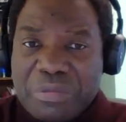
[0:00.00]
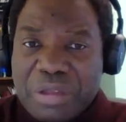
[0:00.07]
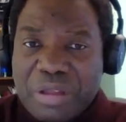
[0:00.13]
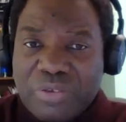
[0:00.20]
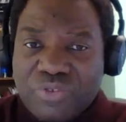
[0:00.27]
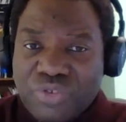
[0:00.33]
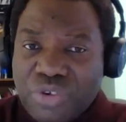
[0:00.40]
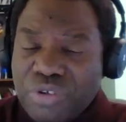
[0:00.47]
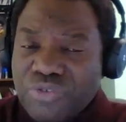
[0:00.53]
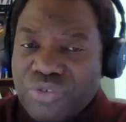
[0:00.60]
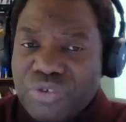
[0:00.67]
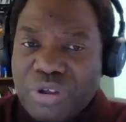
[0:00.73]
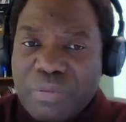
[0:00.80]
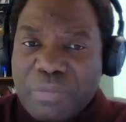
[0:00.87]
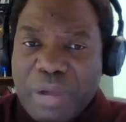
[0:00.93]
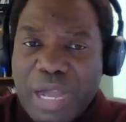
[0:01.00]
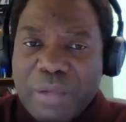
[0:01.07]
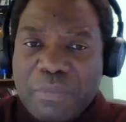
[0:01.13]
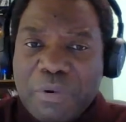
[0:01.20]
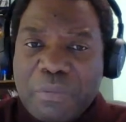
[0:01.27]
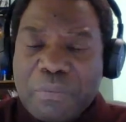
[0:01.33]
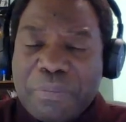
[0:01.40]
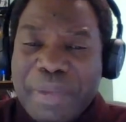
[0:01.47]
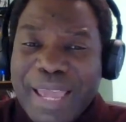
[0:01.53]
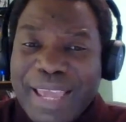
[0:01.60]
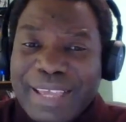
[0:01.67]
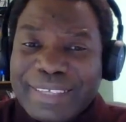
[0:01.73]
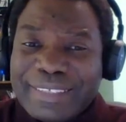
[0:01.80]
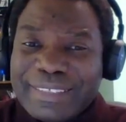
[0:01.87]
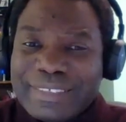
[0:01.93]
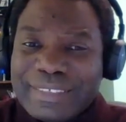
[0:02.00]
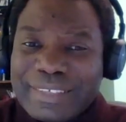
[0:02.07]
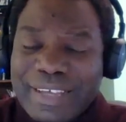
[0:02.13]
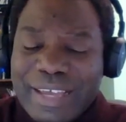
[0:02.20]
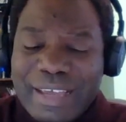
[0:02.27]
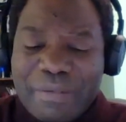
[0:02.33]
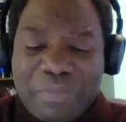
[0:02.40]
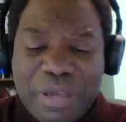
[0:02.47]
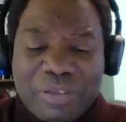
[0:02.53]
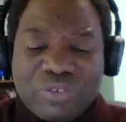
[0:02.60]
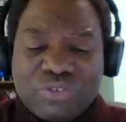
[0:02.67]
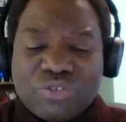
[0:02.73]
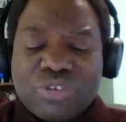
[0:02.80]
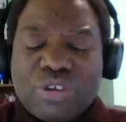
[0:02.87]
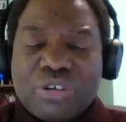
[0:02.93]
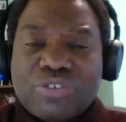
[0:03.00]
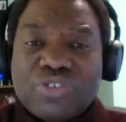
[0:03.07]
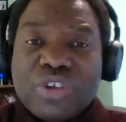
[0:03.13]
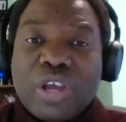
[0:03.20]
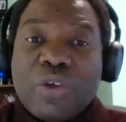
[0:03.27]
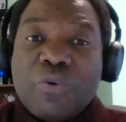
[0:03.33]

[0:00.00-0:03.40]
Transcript: a church, in a Bible-based church